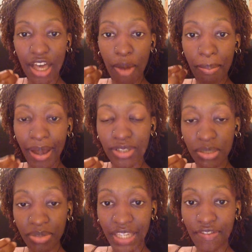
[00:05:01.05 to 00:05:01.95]
that are about to
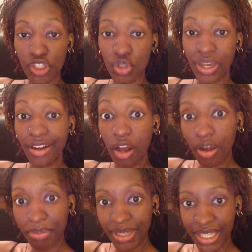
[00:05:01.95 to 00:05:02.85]
be given to you and are
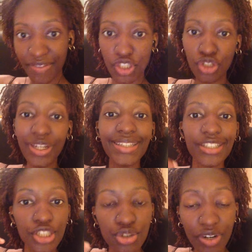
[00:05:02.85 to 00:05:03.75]
being given to you. You need to
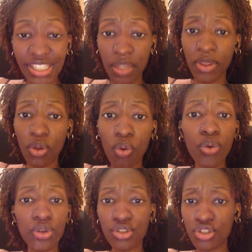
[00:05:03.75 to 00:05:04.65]
trust it with all
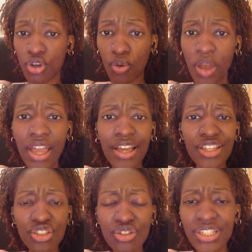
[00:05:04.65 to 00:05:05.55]
your soul. I as
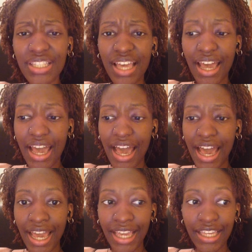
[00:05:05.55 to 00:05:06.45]
soon as
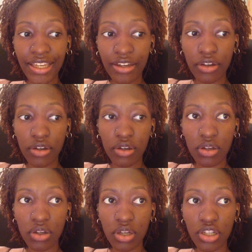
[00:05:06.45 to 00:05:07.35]

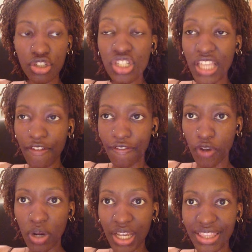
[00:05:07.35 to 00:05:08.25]
I
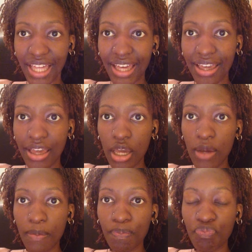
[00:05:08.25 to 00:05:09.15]
felt like that,
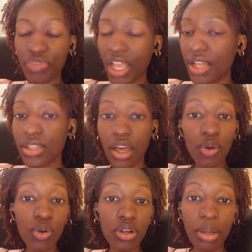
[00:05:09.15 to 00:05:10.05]
I started
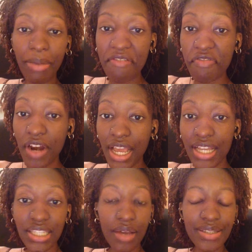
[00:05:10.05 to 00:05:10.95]
calling up my
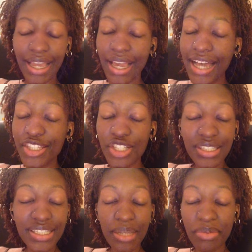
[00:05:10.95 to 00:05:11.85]
friends. I was like, guys, you need
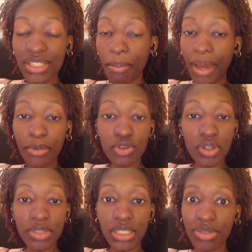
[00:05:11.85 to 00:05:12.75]
to send me some Bible
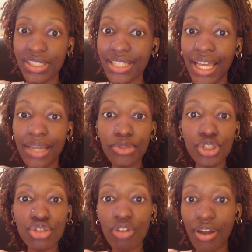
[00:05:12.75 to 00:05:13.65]
scriptures because I am
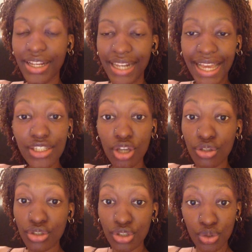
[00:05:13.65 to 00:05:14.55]
struggling. I had to go
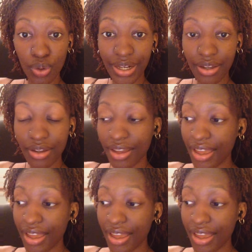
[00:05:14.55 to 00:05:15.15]
to the toilet.